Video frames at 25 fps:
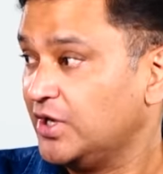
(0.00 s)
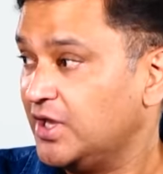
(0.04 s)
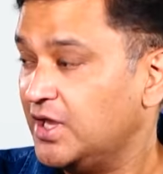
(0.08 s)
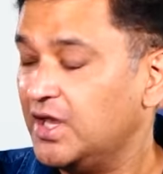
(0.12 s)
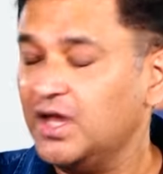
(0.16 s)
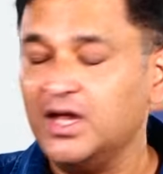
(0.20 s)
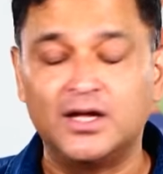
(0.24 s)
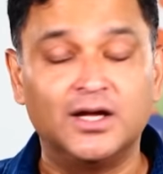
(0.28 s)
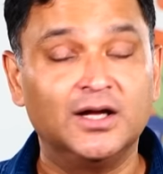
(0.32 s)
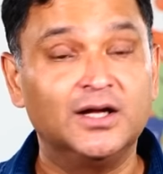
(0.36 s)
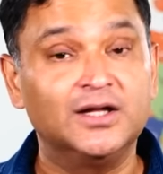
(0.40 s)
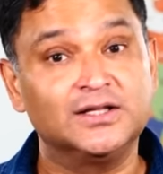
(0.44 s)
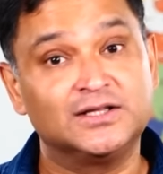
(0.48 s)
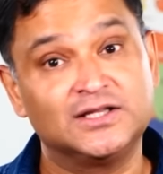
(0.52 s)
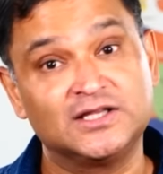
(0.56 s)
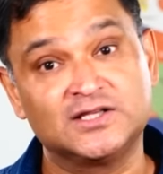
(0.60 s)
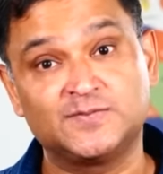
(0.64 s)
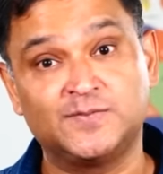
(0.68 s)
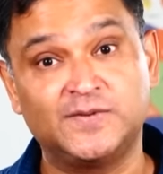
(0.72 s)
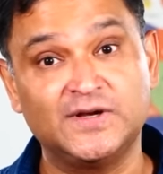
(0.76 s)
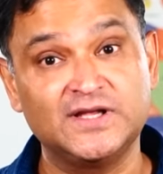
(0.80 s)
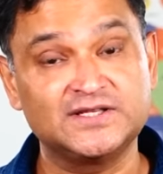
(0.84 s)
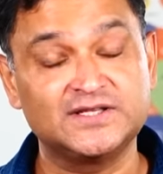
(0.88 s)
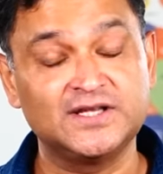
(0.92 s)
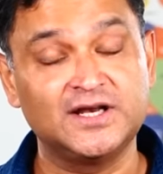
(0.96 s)
hey, this
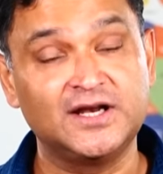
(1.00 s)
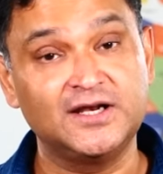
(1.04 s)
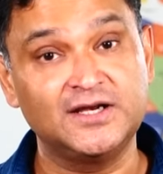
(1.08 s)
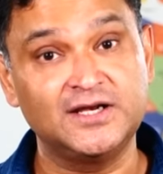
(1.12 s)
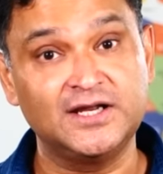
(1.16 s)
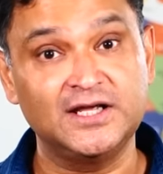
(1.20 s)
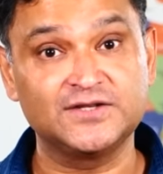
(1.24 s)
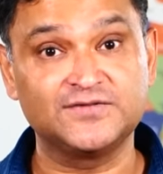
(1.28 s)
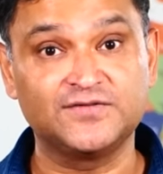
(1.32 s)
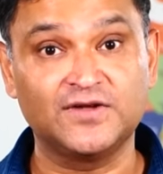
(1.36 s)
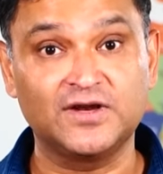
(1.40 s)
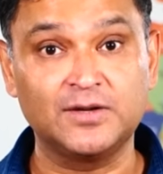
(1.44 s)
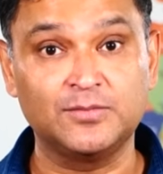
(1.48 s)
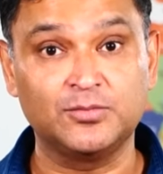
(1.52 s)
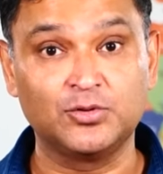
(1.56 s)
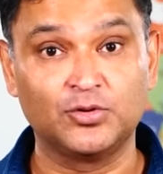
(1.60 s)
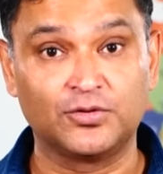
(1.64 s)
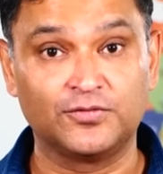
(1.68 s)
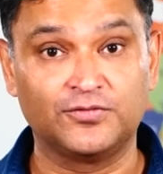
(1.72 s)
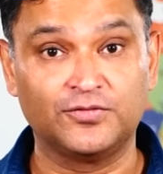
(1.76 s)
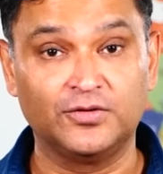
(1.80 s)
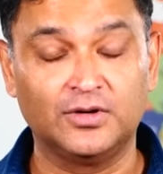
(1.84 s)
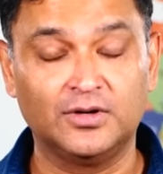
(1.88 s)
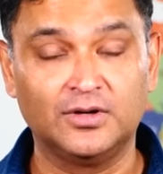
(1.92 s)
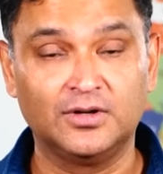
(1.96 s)
place in India is very
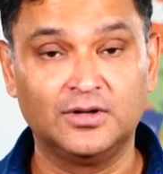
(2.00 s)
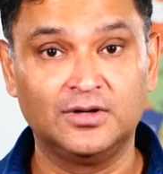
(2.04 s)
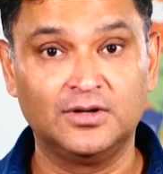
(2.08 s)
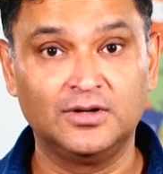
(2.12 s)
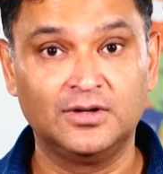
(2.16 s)
beautiful.